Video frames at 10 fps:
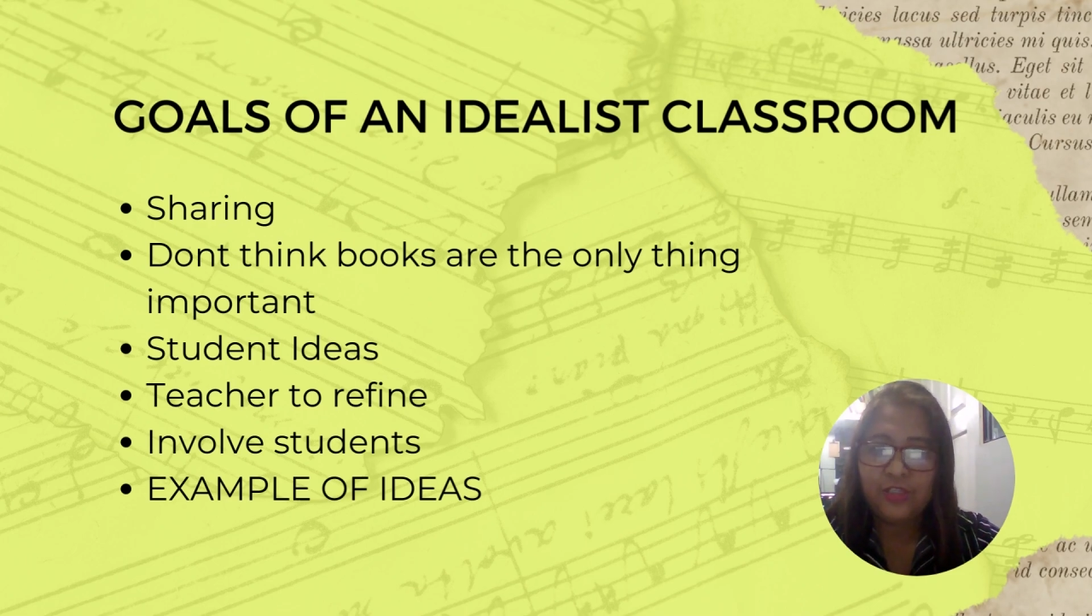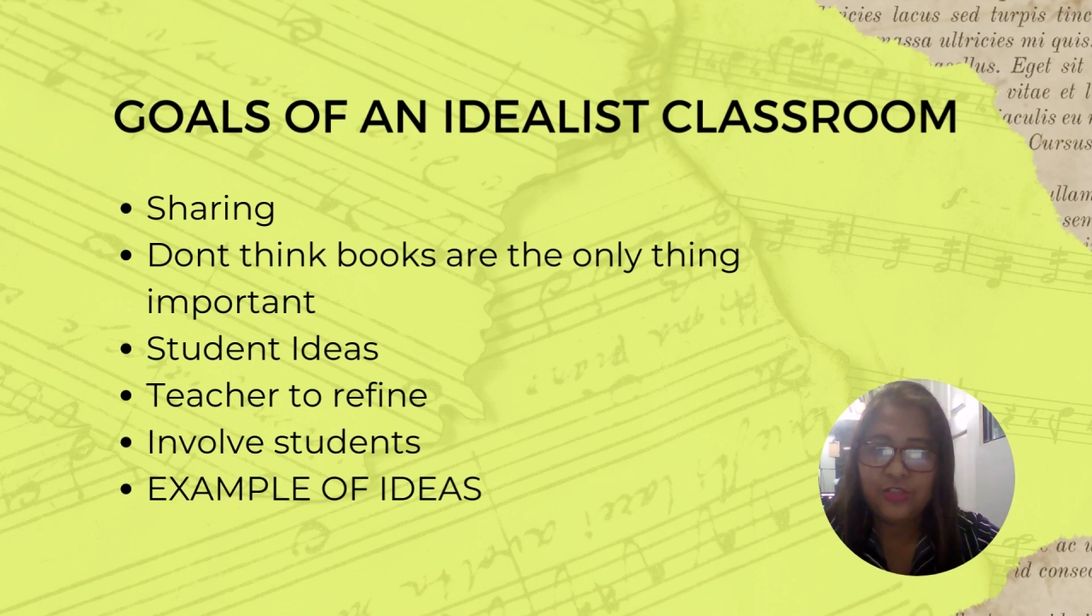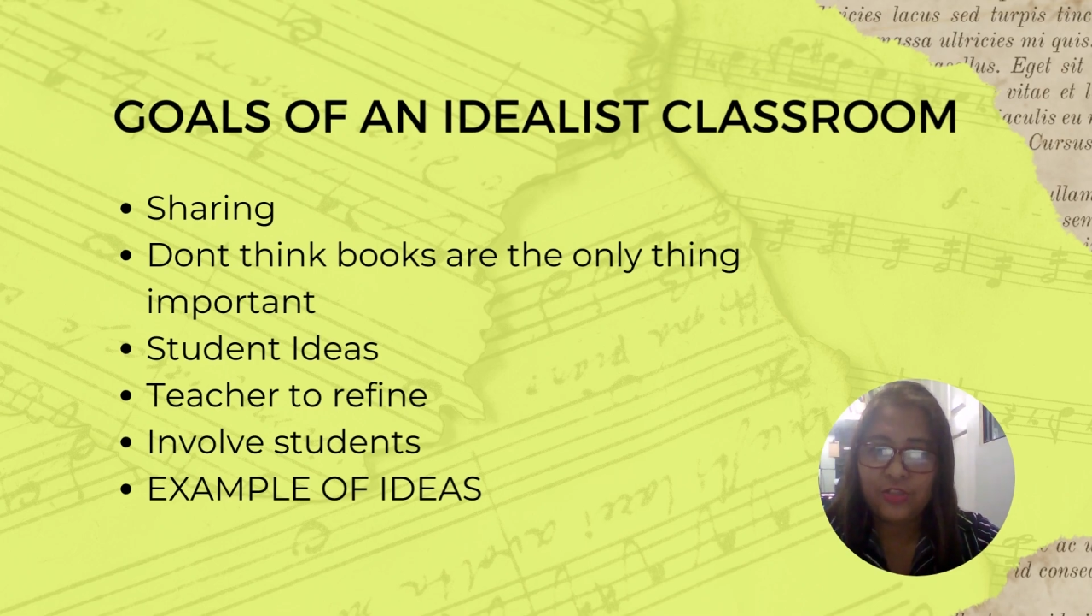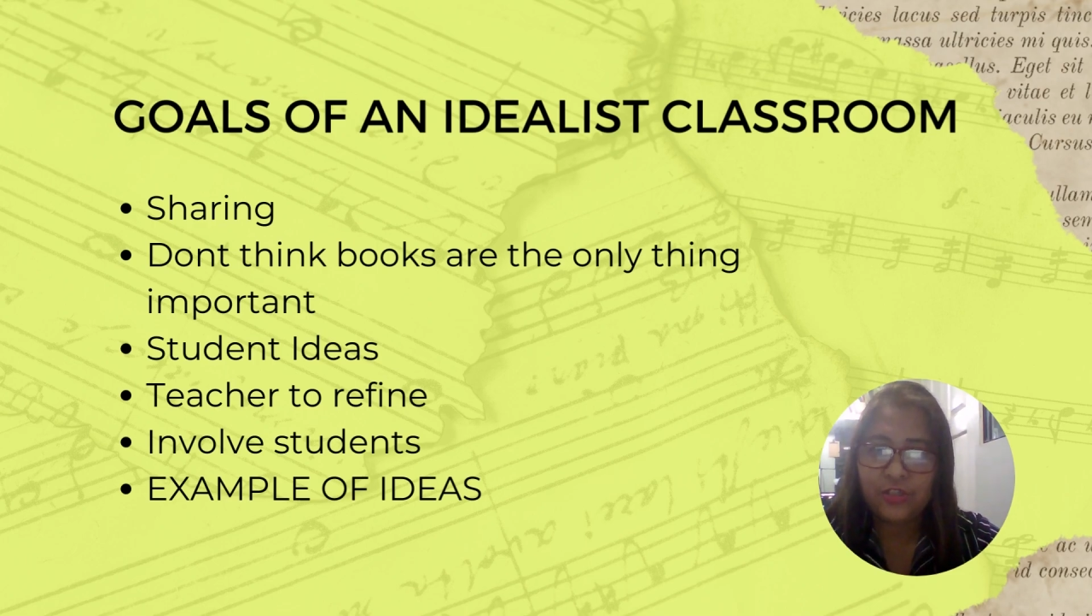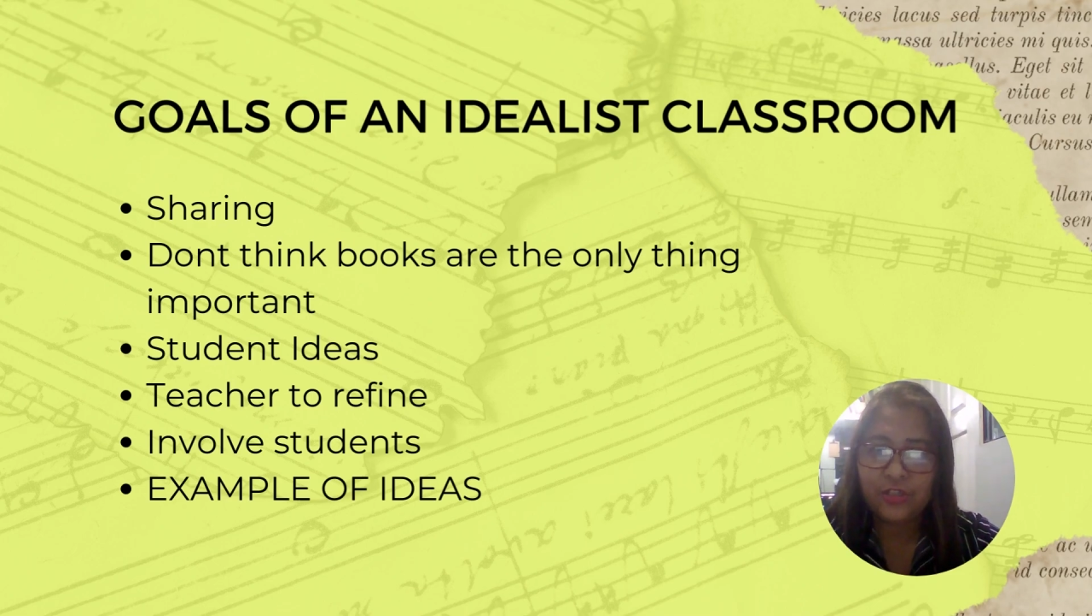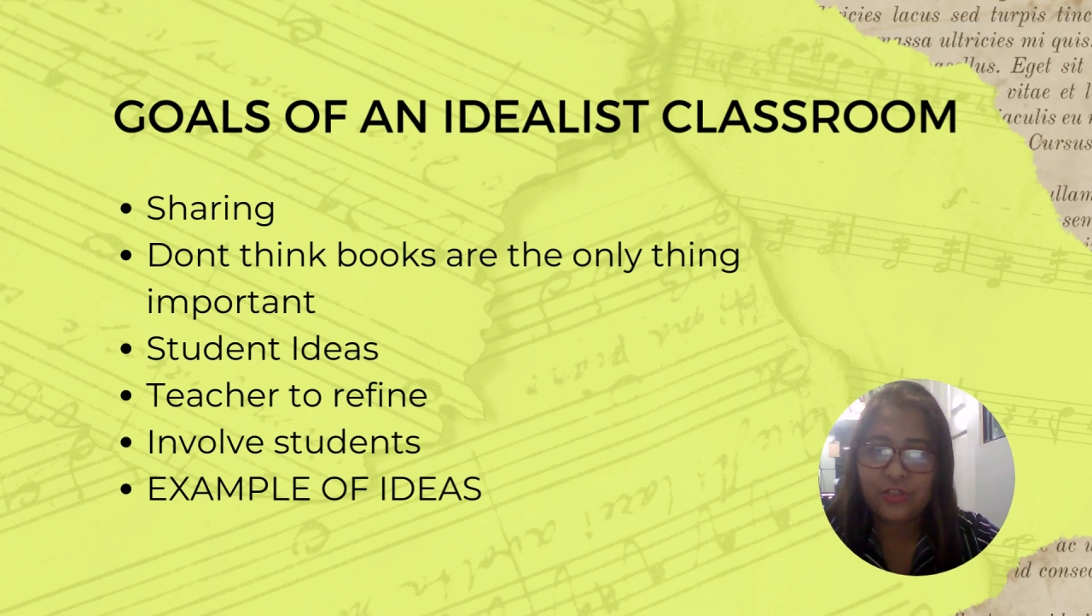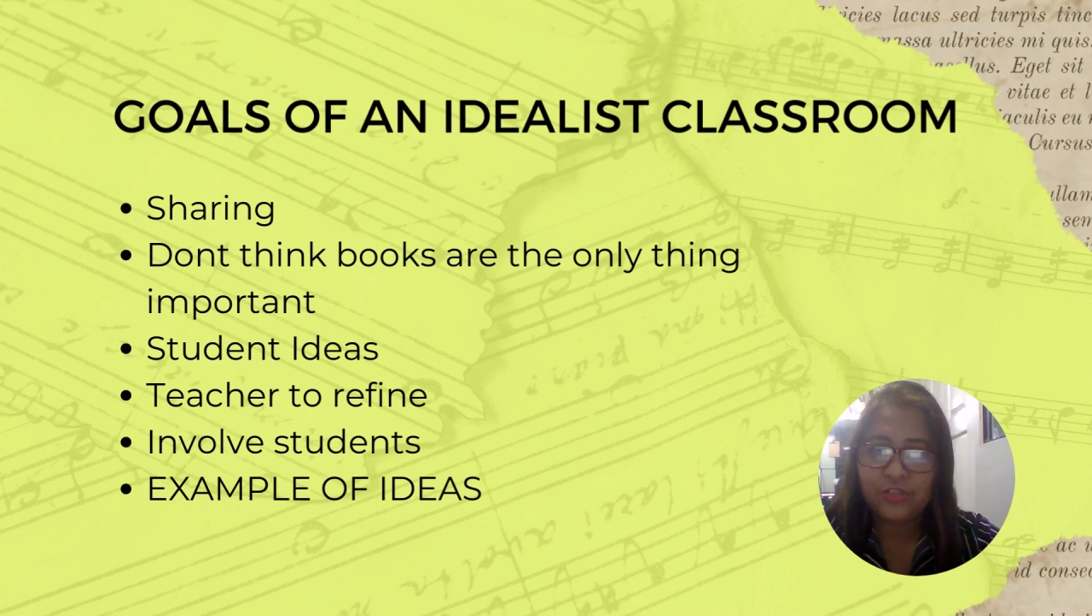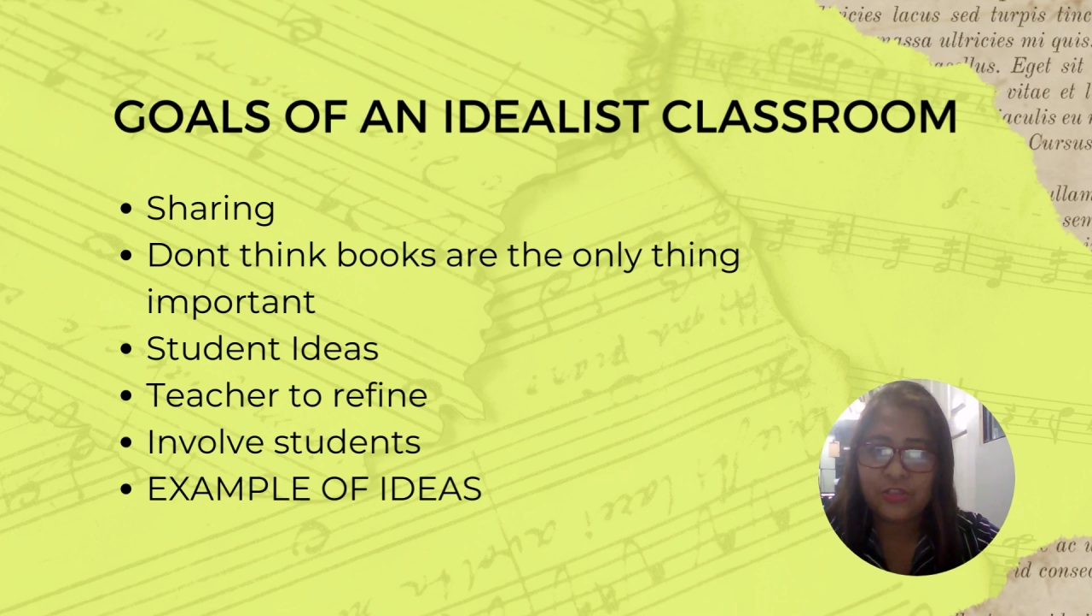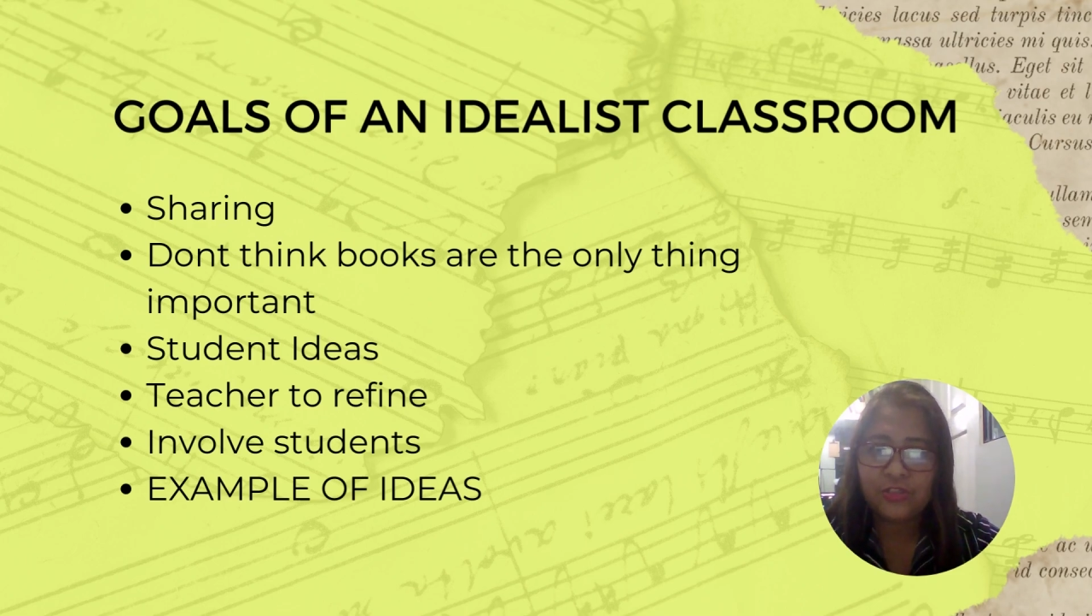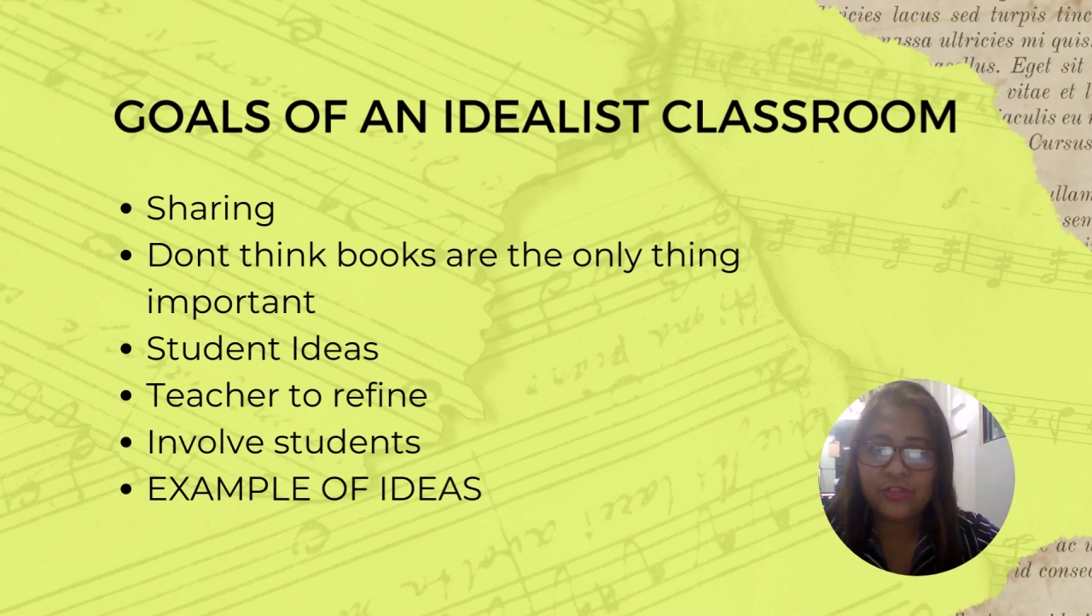
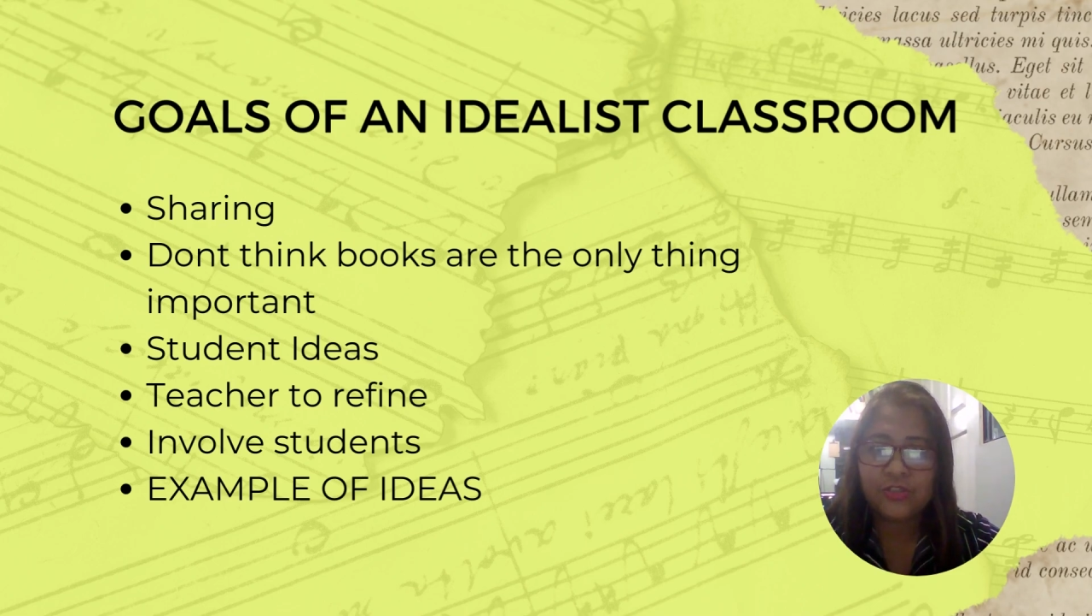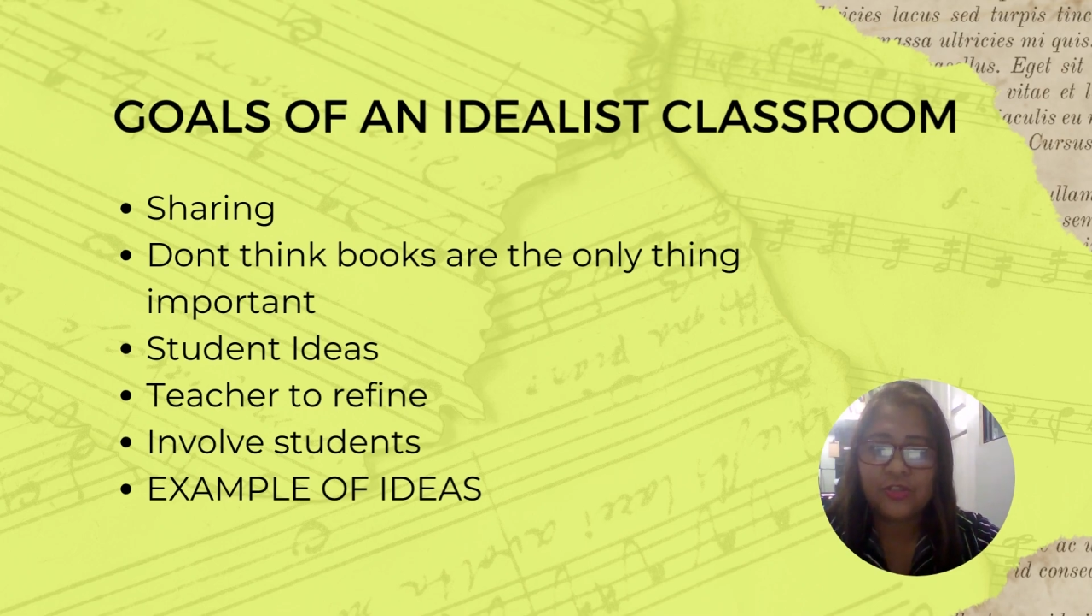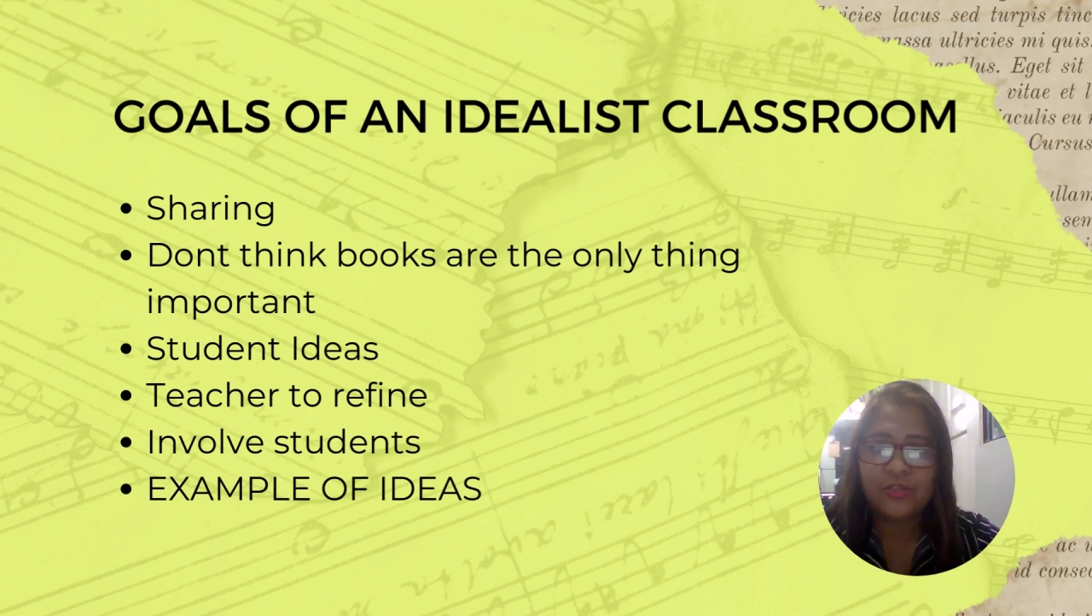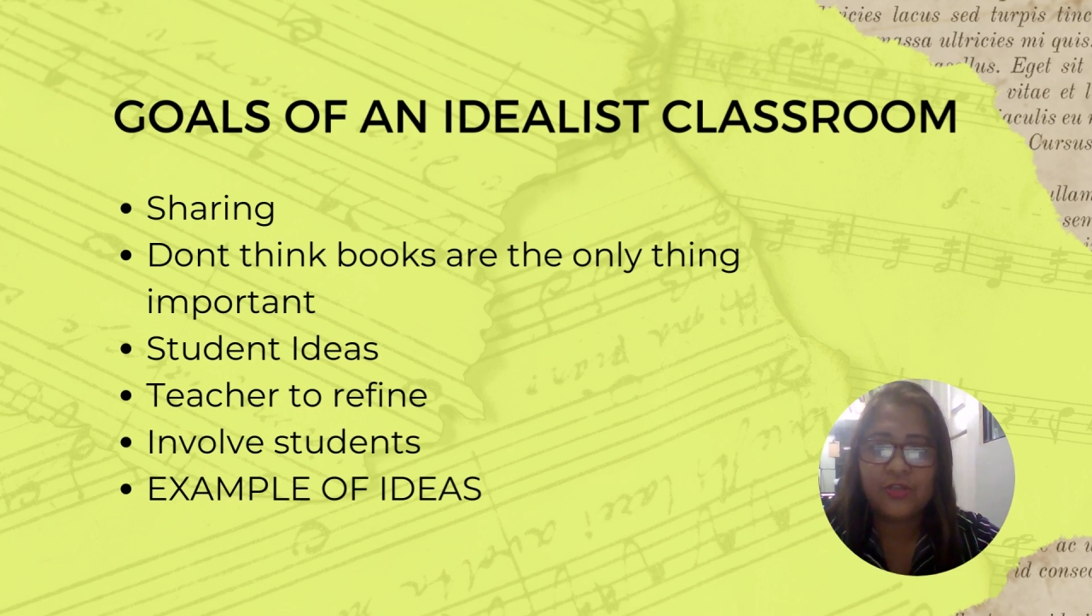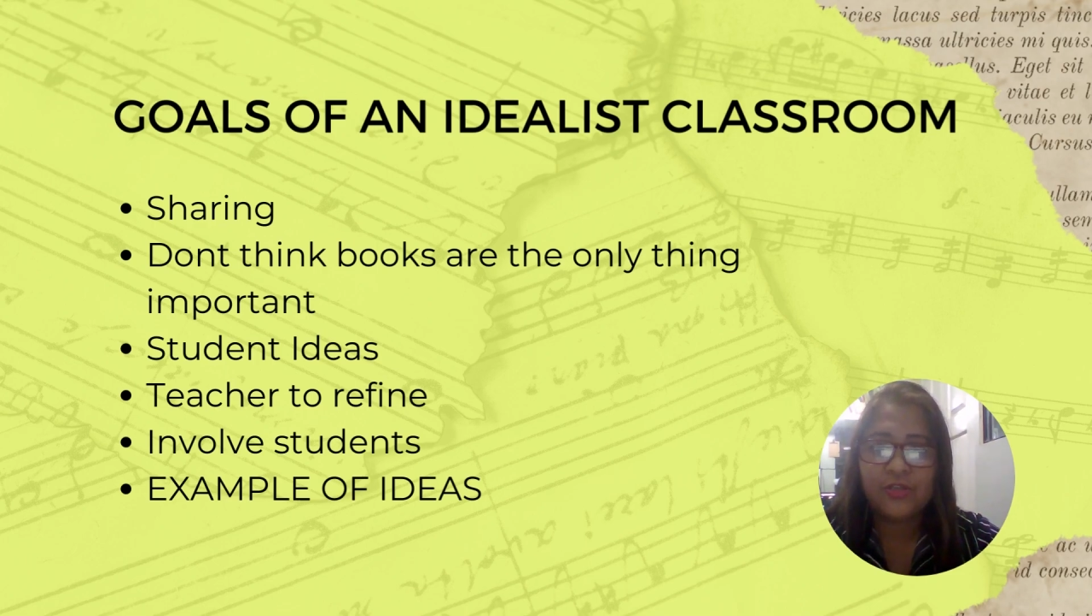teachers